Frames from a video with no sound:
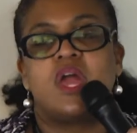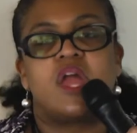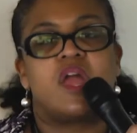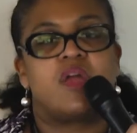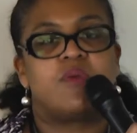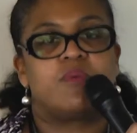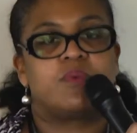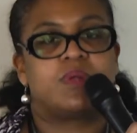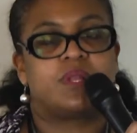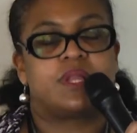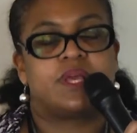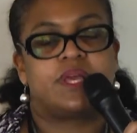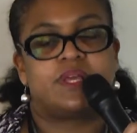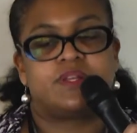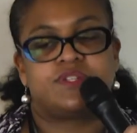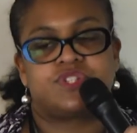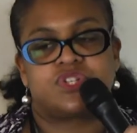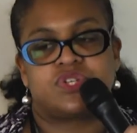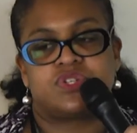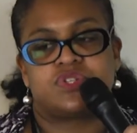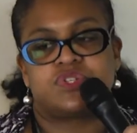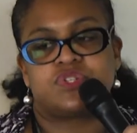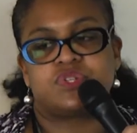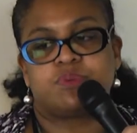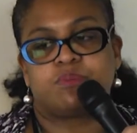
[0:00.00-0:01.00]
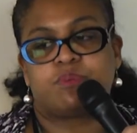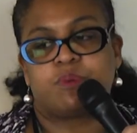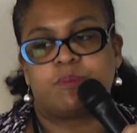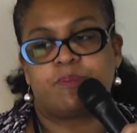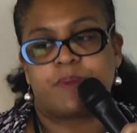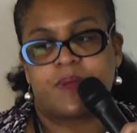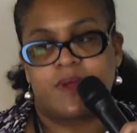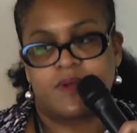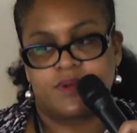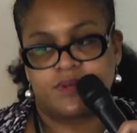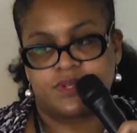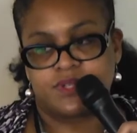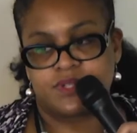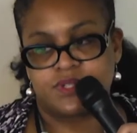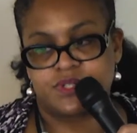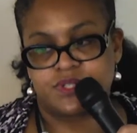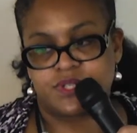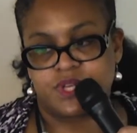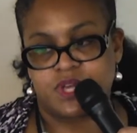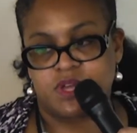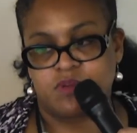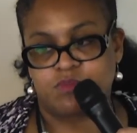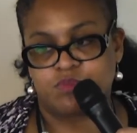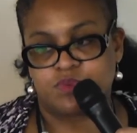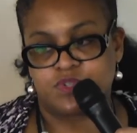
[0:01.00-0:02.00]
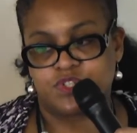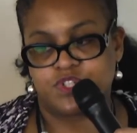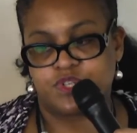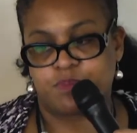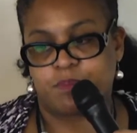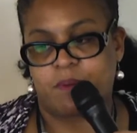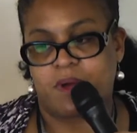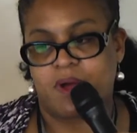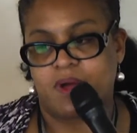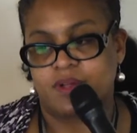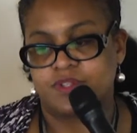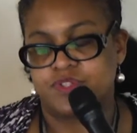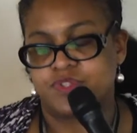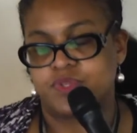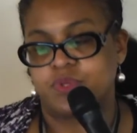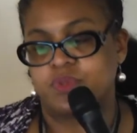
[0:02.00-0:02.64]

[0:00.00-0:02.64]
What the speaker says: in relation to preparedness and response.